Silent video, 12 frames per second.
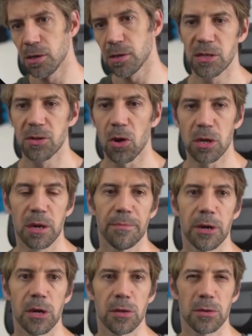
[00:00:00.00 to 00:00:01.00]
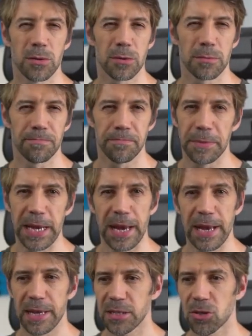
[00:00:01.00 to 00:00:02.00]
Docker Compose
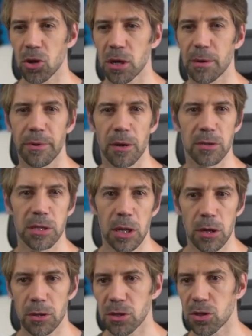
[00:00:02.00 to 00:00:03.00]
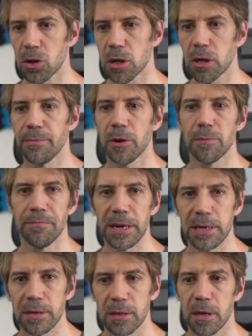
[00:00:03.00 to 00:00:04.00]
PS, Docker Compose logs, Docker Compose
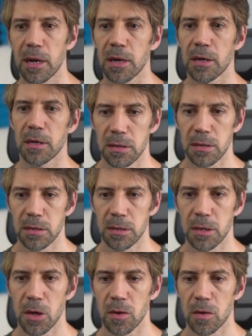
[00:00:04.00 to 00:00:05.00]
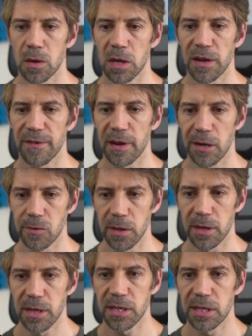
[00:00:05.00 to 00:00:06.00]
build. So if I run
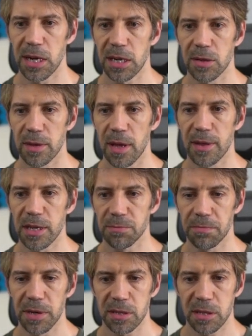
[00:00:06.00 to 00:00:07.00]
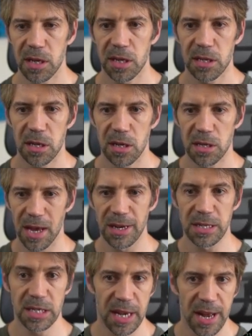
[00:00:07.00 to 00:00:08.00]
this now, then that's built it. Again,
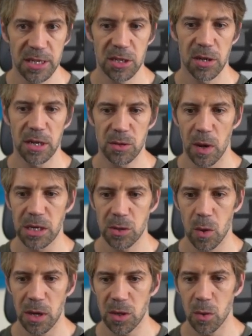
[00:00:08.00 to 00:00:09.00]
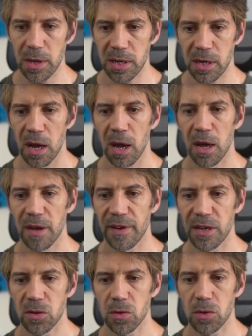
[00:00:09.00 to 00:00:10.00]
it's cached, so that's why it's quite quick. If I
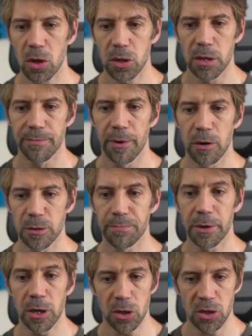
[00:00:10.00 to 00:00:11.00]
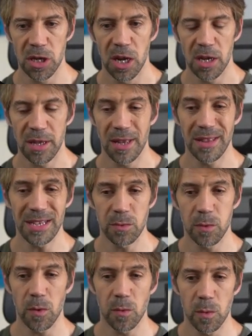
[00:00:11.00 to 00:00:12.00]
do Docker Compose push, then this
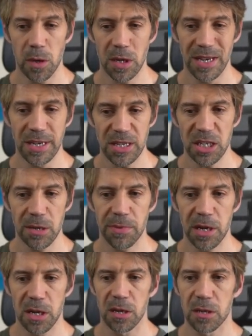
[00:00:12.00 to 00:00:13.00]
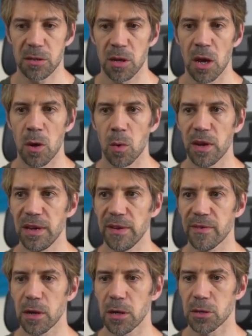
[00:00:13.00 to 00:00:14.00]
won't work initially because
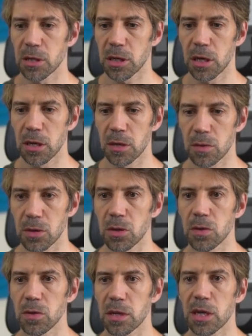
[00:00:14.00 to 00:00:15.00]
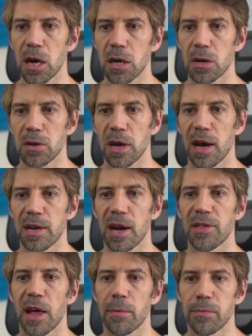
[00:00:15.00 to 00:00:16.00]
we've got to go to the code and
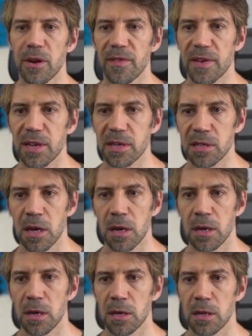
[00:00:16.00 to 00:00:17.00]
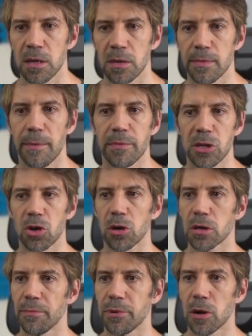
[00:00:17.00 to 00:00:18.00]
add that prefix. Remember the Docker
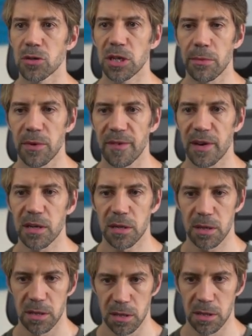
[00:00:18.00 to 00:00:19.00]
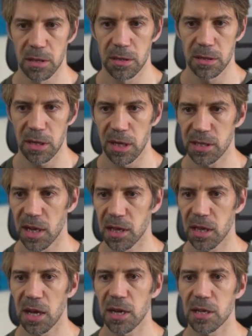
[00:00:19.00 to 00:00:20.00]
Compose YAML file? So let's add
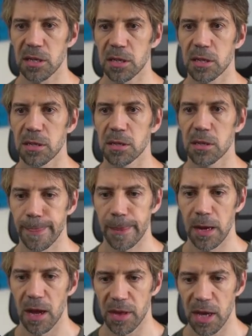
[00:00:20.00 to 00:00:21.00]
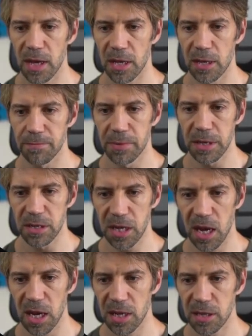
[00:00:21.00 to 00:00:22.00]
that and then build
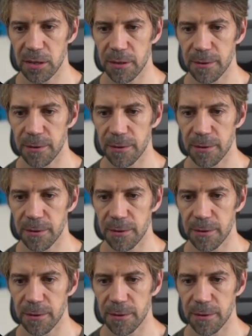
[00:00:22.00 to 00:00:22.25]
again.